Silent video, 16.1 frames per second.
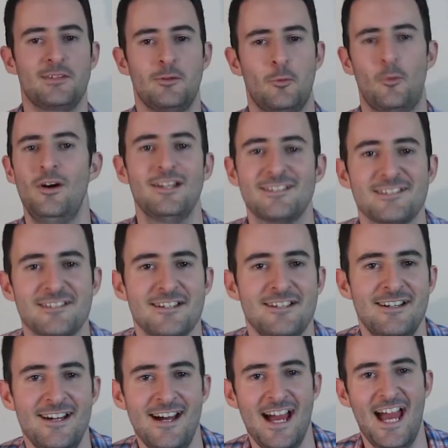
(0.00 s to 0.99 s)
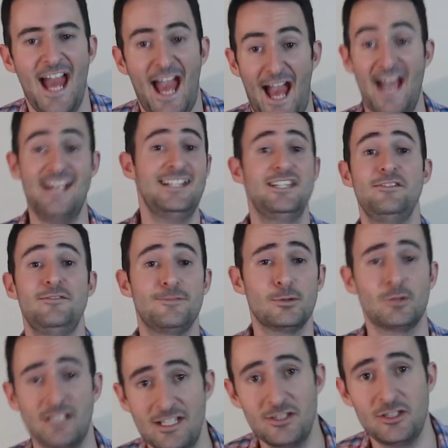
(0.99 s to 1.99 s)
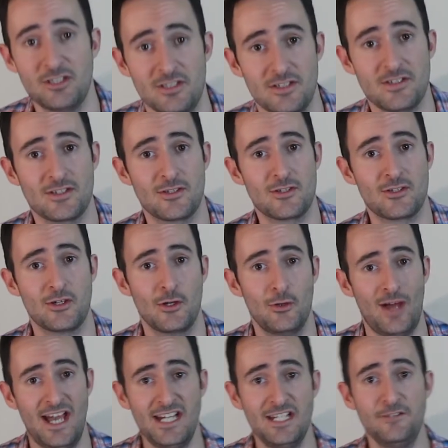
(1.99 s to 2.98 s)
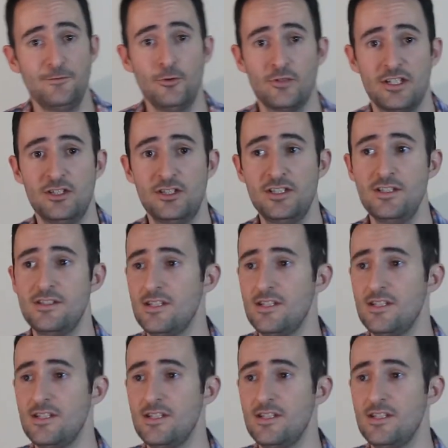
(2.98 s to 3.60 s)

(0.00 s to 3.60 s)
what? 84 inches. So 84 inches